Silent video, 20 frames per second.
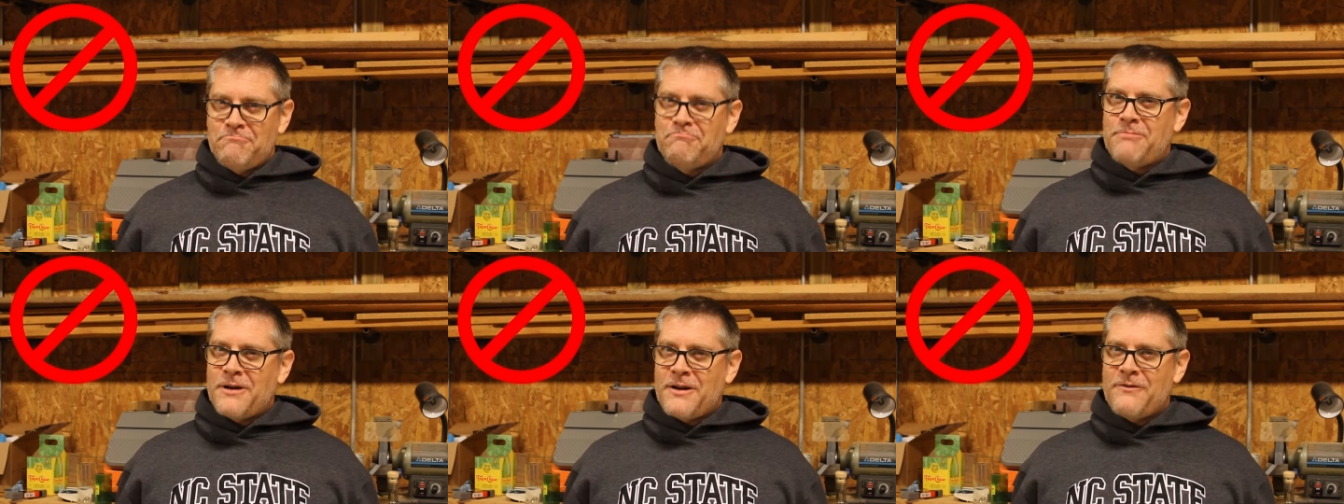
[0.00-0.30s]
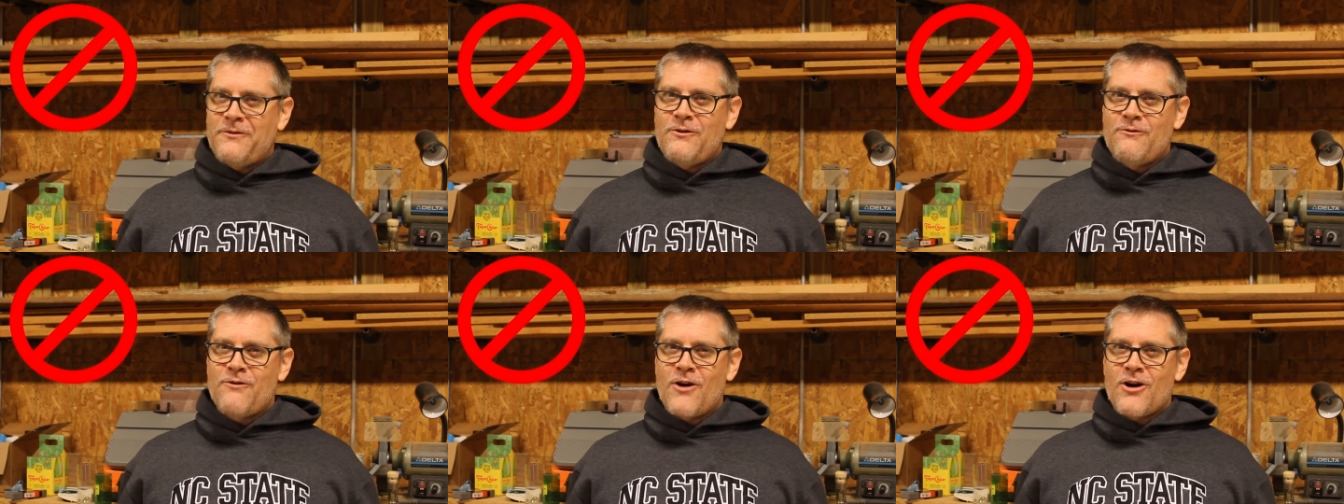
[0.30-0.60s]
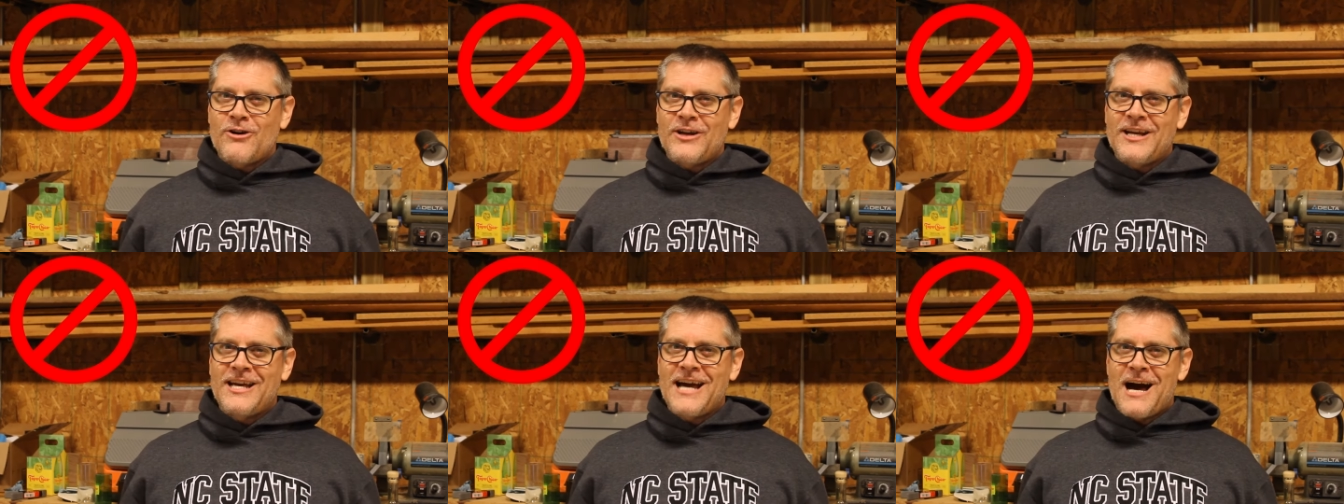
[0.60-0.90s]
But if you've
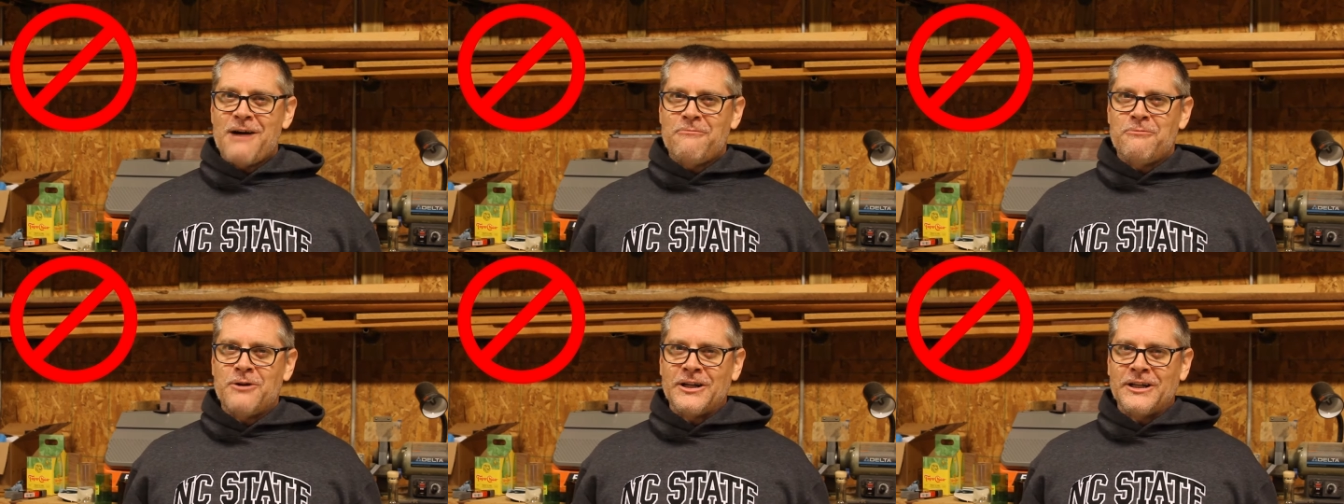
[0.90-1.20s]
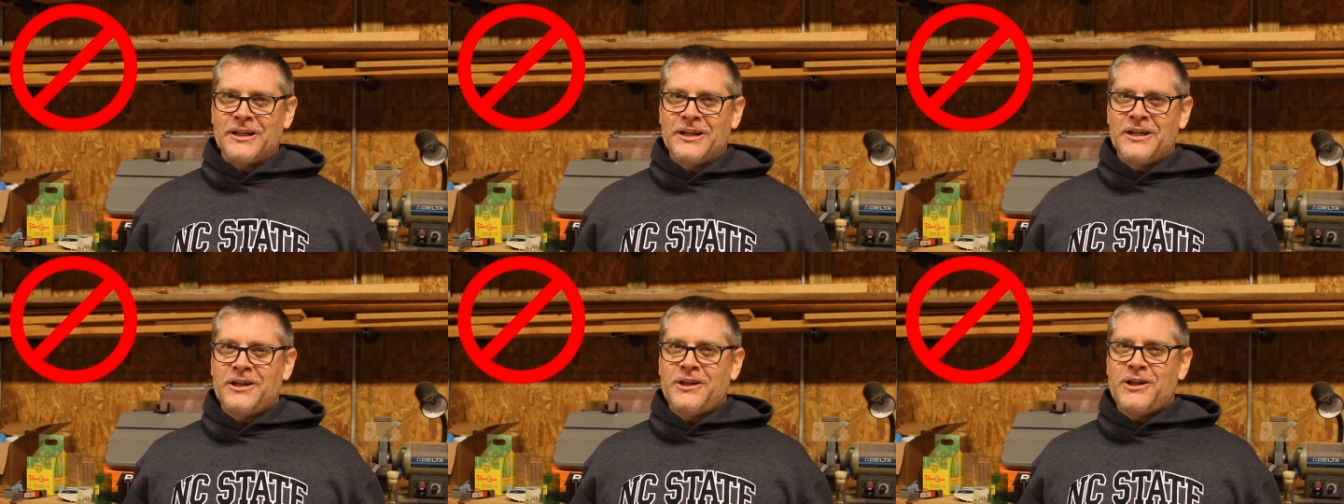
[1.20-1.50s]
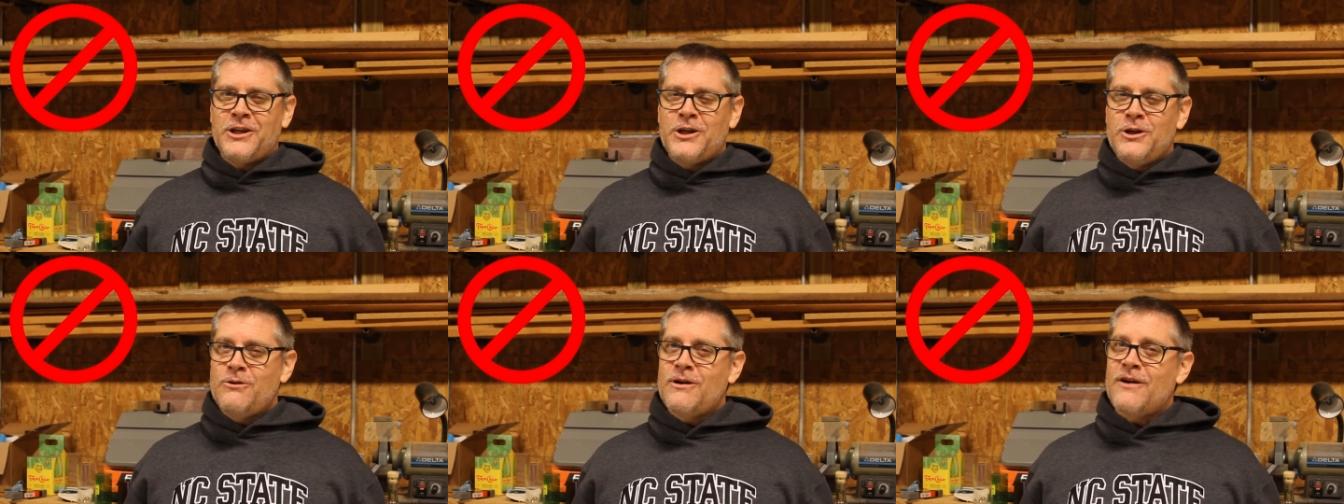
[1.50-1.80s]
already got one,
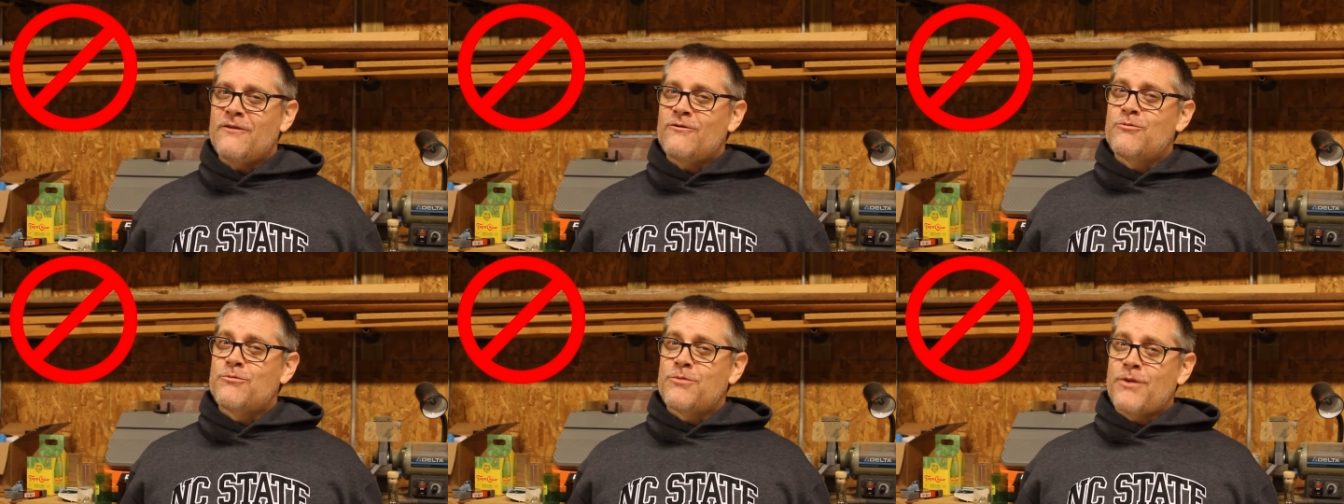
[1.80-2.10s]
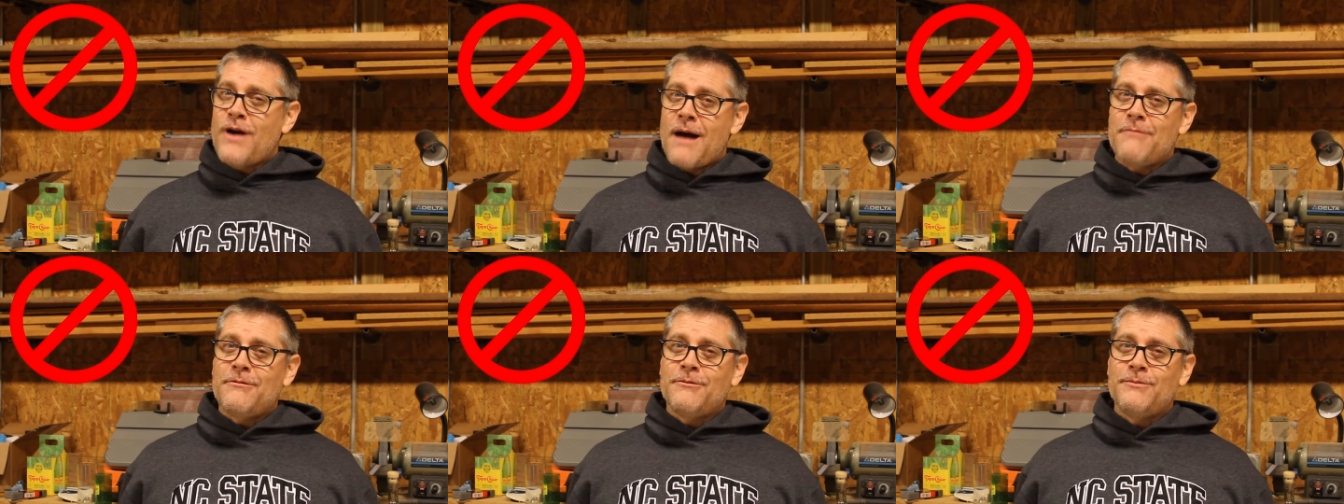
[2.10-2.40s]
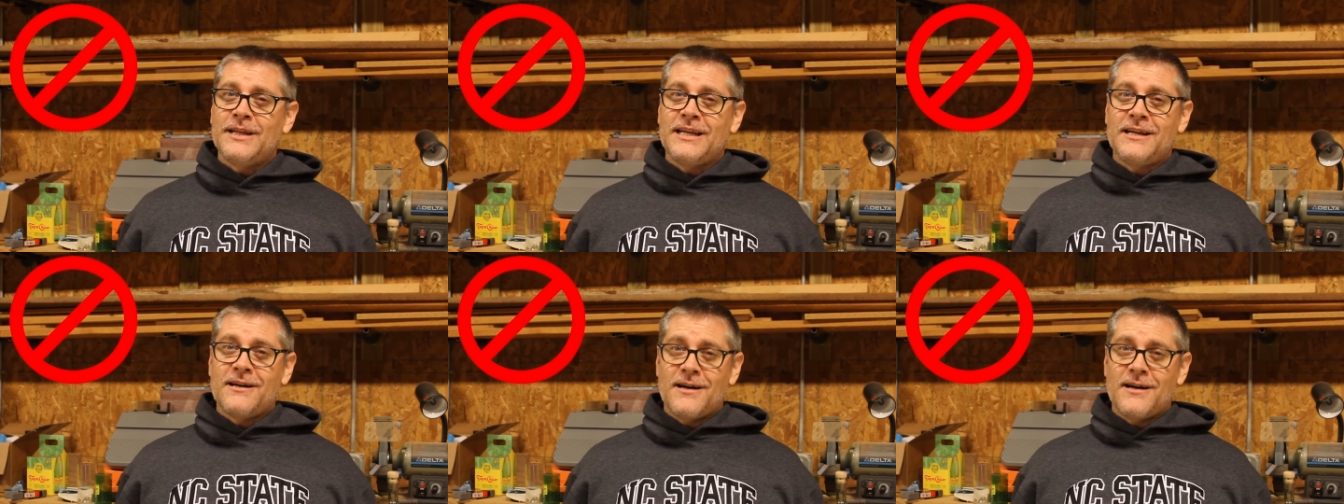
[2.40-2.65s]
you have probably